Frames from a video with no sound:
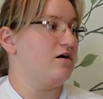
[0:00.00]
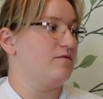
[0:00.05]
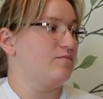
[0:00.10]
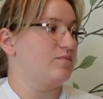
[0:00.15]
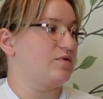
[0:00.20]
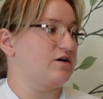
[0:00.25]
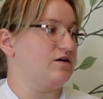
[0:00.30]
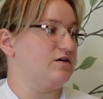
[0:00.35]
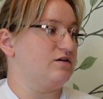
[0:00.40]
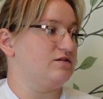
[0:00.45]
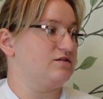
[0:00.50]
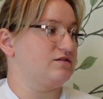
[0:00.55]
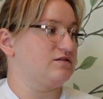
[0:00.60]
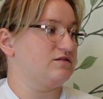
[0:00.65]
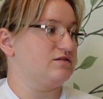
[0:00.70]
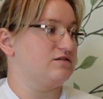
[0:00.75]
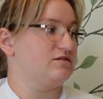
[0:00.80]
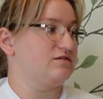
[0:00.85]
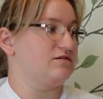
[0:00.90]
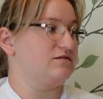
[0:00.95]

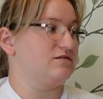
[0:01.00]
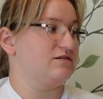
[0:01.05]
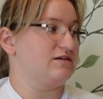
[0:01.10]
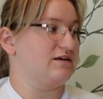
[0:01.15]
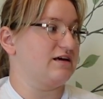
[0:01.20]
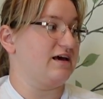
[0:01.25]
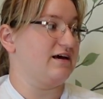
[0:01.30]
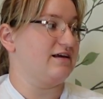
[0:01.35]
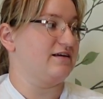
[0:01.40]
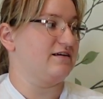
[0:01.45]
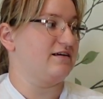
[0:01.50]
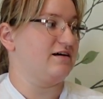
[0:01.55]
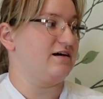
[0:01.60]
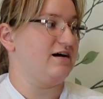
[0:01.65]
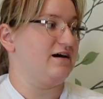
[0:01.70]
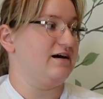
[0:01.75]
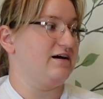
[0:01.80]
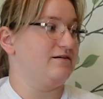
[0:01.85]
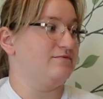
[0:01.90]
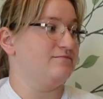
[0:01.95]
because, again,
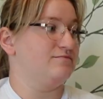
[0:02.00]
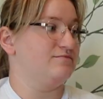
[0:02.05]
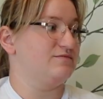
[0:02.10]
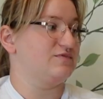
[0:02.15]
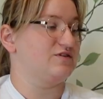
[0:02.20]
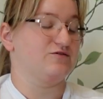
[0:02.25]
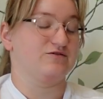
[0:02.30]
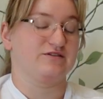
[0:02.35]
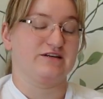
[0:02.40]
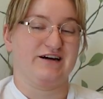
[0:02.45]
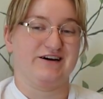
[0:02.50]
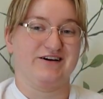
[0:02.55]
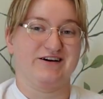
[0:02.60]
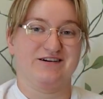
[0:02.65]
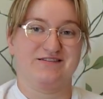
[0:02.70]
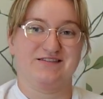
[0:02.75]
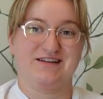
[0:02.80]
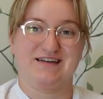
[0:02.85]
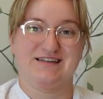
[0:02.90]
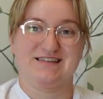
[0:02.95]
I am so tired
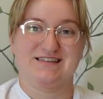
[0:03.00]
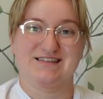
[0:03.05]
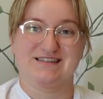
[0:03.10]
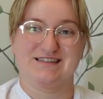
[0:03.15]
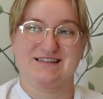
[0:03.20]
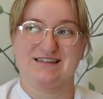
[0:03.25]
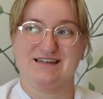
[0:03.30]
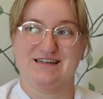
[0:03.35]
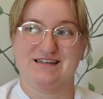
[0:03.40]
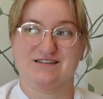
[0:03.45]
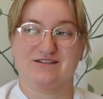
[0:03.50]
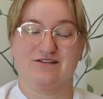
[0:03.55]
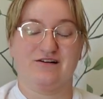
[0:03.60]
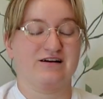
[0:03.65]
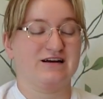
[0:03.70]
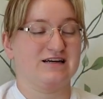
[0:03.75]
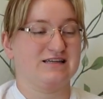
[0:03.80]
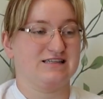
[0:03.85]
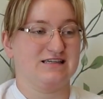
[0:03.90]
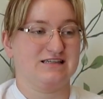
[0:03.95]
of this. As
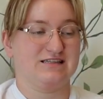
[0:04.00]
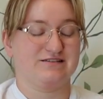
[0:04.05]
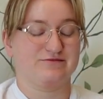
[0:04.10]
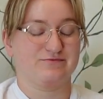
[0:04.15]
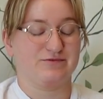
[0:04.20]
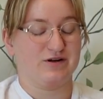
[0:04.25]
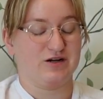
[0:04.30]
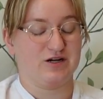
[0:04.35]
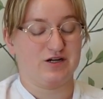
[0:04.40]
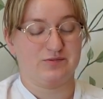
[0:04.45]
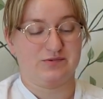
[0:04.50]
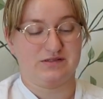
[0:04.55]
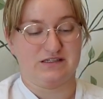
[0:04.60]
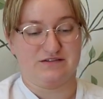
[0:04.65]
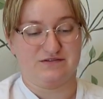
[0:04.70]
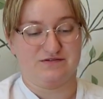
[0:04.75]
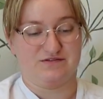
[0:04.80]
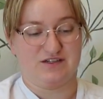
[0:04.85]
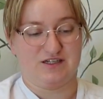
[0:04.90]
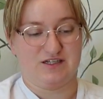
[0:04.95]
long as it's
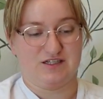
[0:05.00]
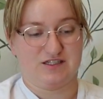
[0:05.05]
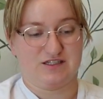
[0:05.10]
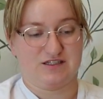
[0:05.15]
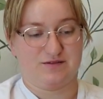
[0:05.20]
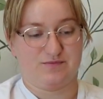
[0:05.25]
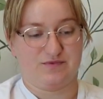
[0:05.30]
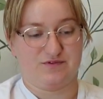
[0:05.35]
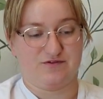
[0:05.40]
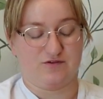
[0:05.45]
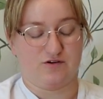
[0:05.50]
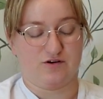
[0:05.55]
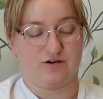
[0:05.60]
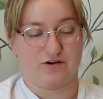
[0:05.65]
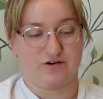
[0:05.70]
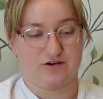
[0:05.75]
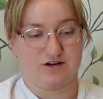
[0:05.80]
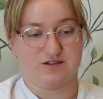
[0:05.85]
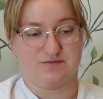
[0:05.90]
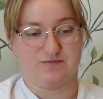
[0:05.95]
100% finished before
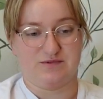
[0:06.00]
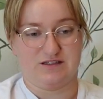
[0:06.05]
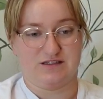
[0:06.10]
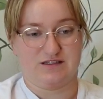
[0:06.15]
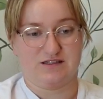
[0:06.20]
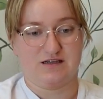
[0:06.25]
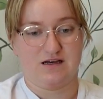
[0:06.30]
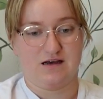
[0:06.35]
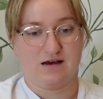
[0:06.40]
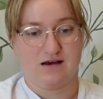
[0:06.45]
Christmas,